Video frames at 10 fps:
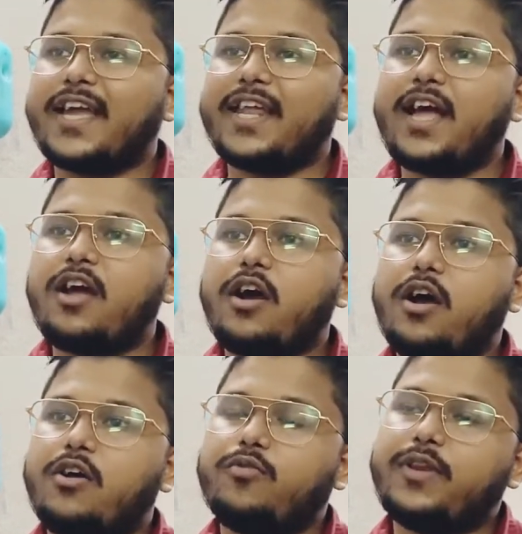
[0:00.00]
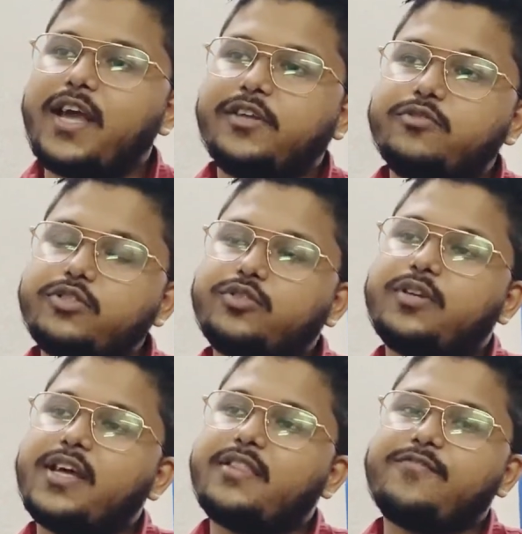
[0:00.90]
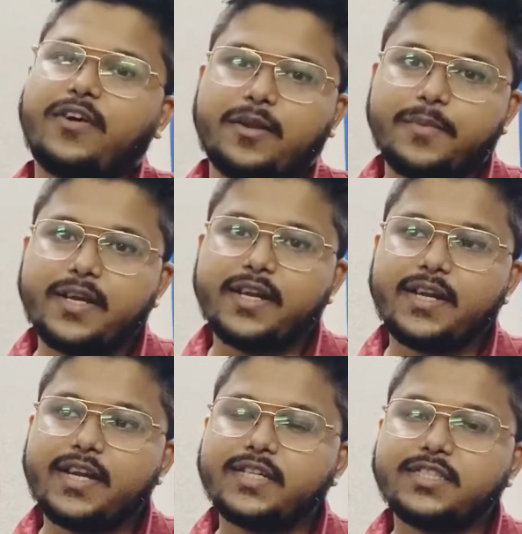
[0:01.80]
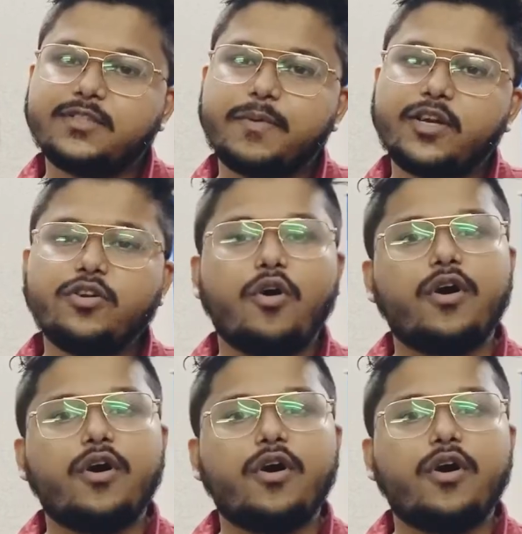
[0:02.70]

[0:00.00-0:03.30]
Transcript: can I will I use today the fundamental analysis method